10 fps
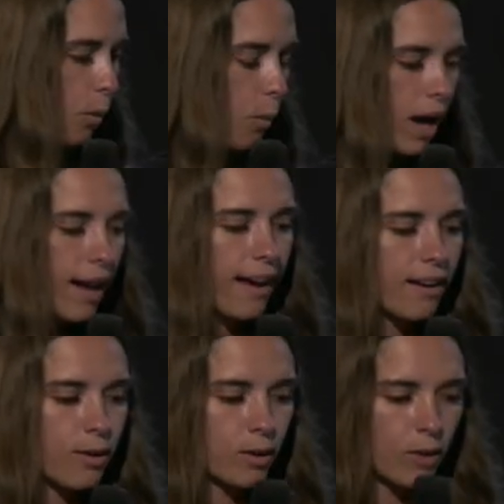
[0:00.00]
I want
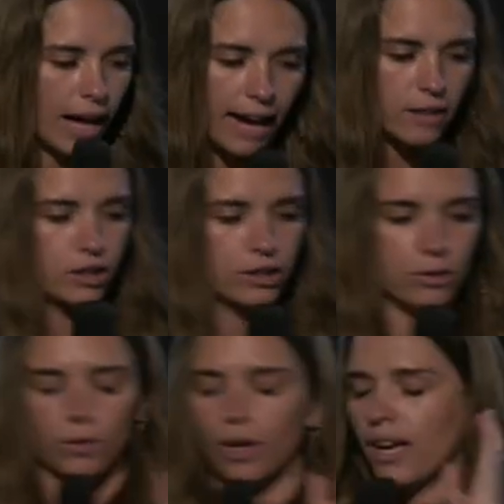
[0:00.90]
to ask
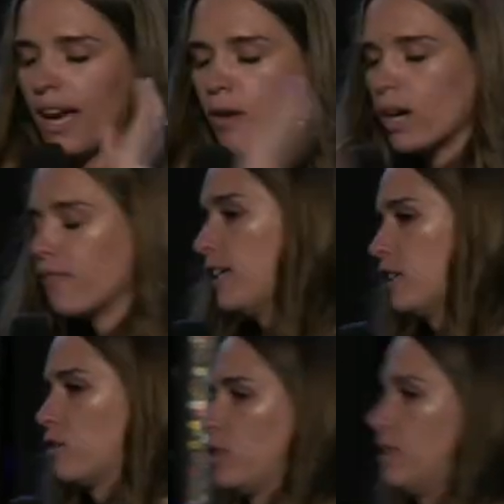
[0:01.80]
you, I want to
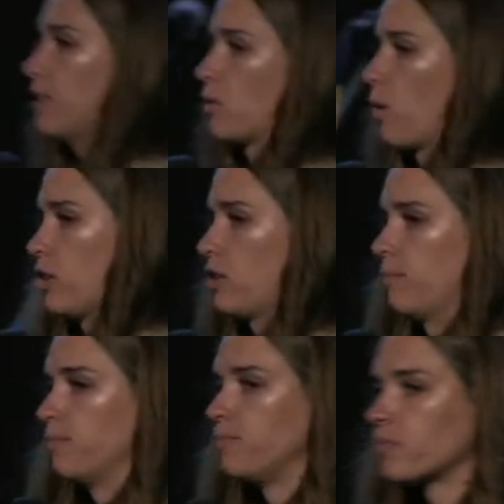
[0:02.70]
finish with this question.